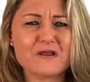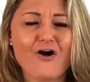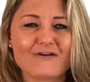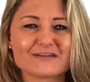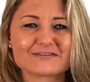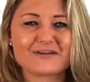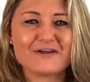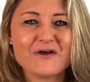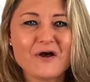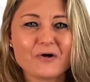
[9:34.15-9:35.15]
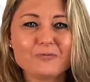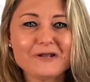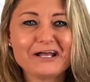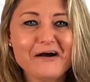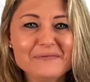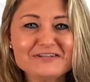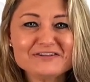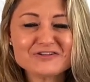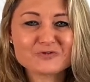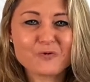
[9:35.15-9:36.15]
honest. We come into
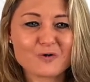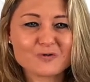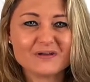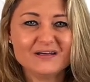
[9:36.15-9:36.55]
this world